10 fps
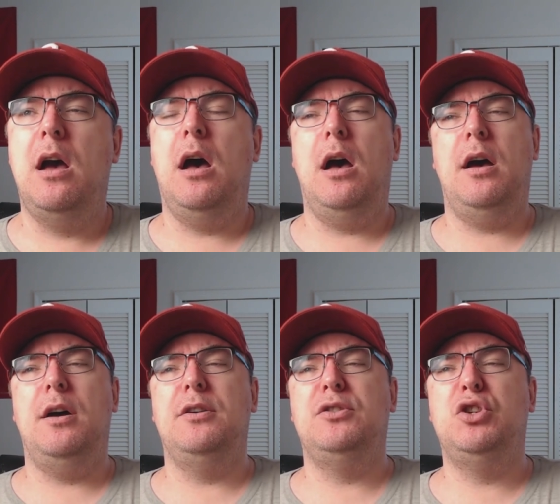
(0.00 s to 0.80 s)

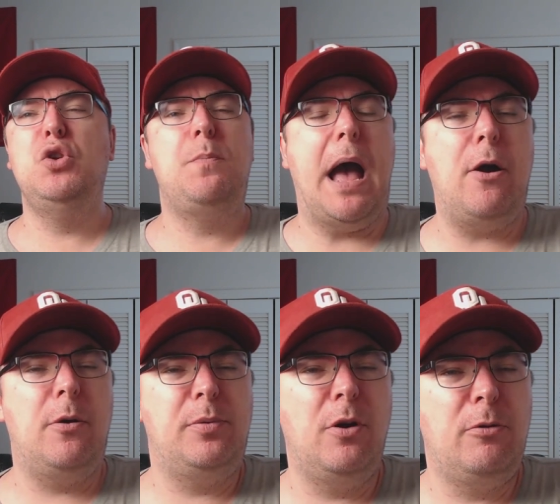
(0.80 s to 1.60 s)
uh, two power
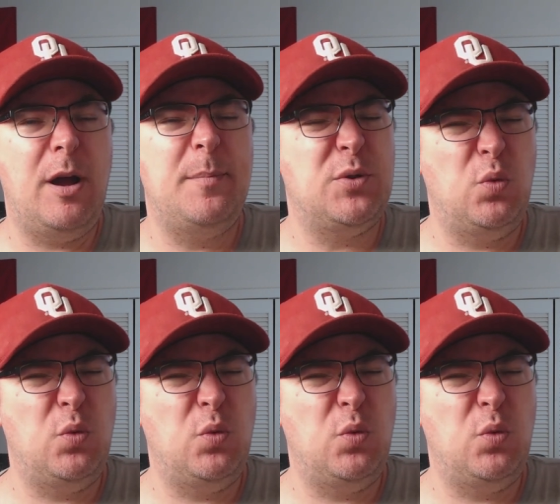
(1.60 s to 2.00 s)
programs,